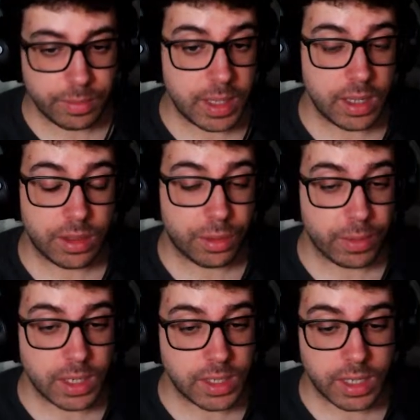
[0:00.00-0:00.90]
To me,
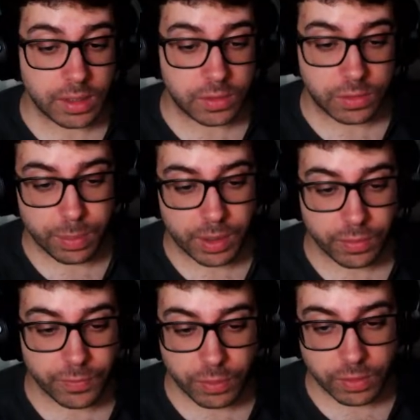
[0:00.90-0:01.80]
3D is super
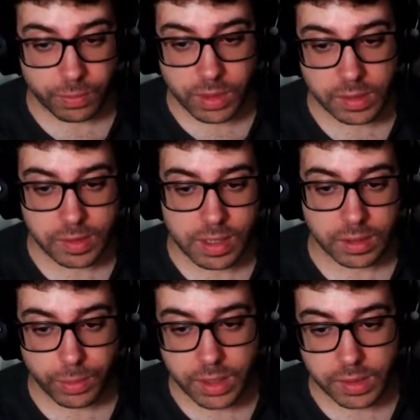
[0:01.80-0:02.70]
confusing with these
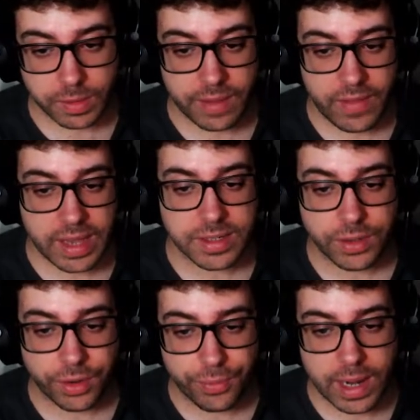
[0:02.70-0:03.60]
things. What does
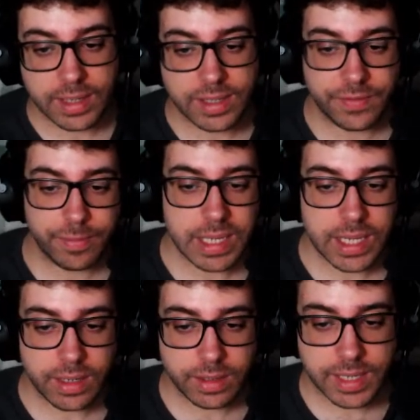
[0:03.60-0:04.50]
event.relative
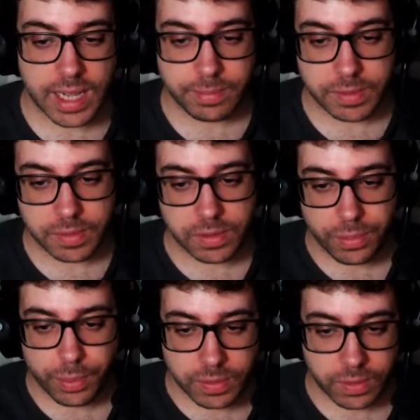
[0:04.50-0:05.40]
mean times
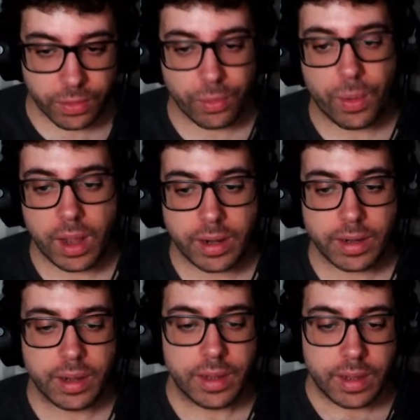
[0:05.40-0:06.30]

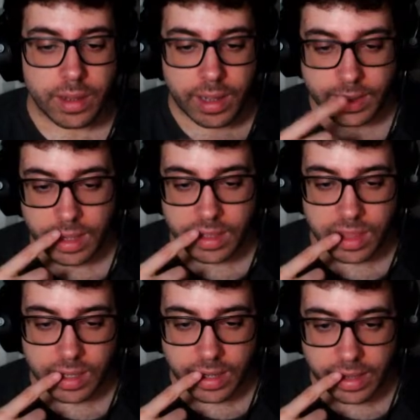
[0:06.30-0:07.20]
0.01? I
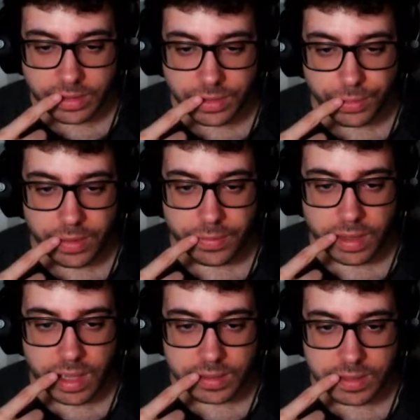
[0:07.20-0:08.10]
think I had to do
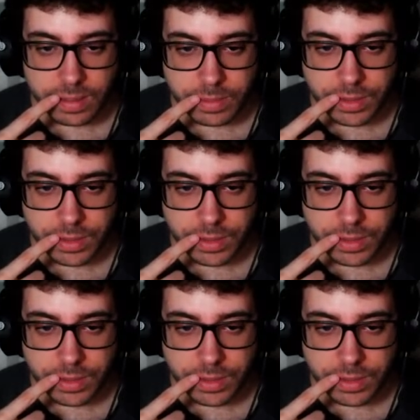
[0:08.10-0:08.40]
it last time